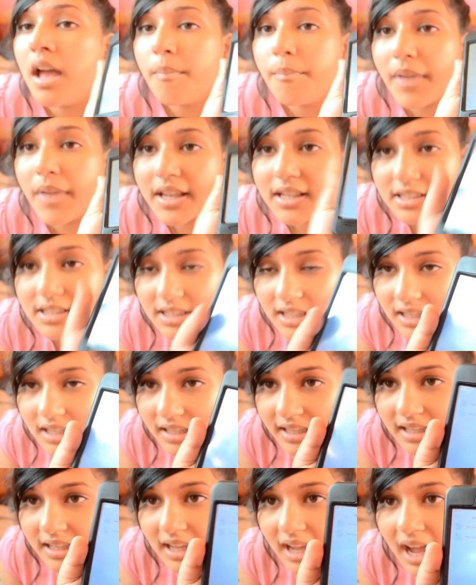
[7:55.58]

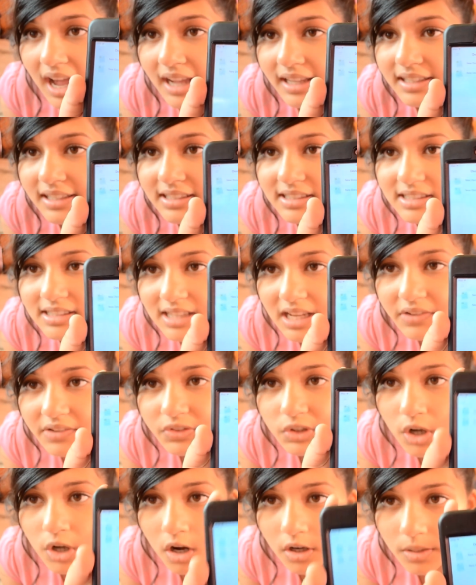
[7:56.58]
basically I can
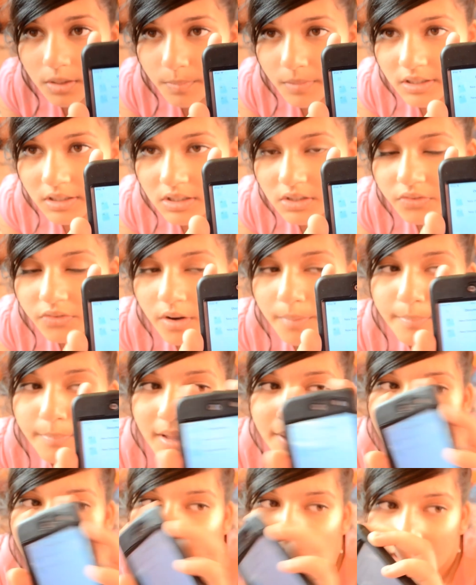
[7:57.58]
save documents from
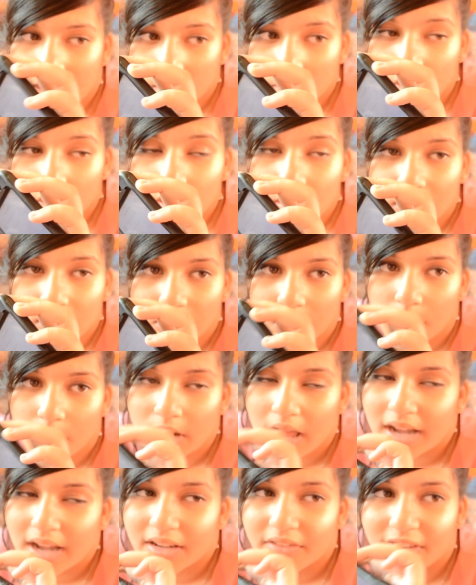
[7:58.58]
my mail, so
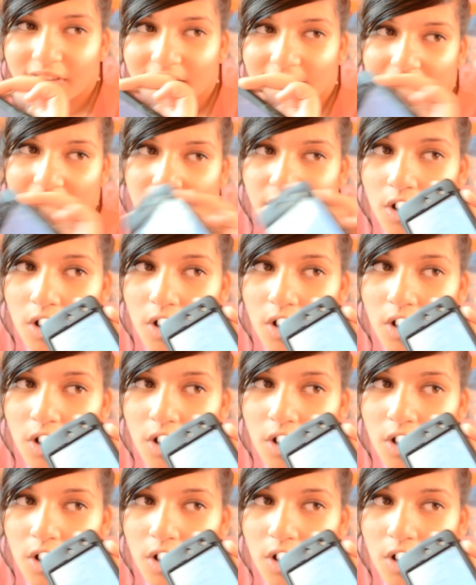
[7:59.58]
anything I get in